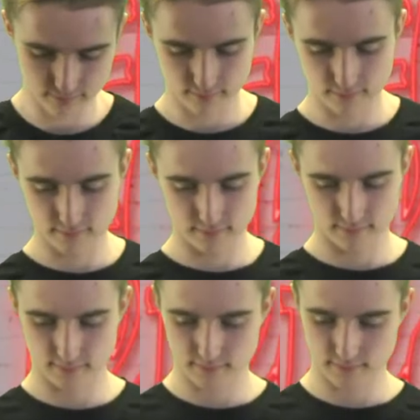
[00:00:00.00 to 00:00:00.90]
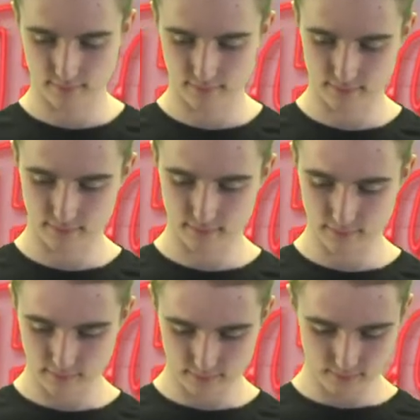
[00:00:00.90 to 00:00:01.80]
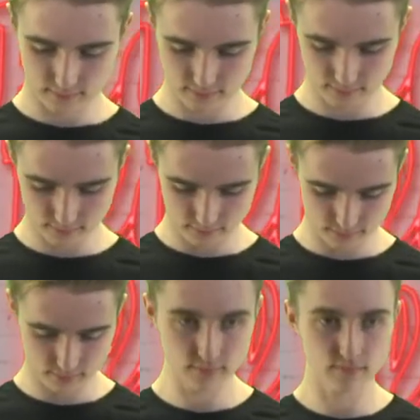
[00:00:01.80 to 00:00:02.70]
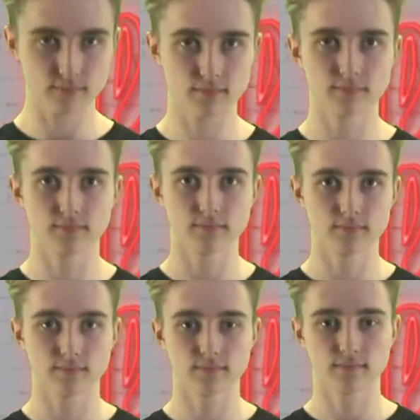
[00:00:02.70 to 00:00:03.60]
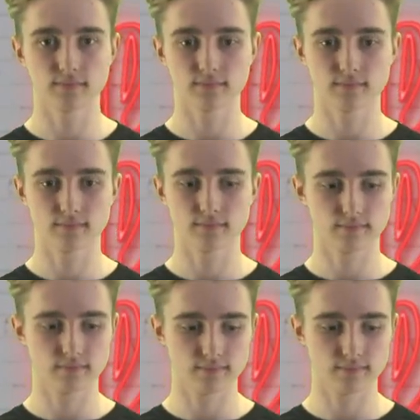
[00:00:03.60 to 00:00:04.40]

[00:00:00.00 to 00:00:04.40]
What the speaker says: No words are spoken by the person on screen.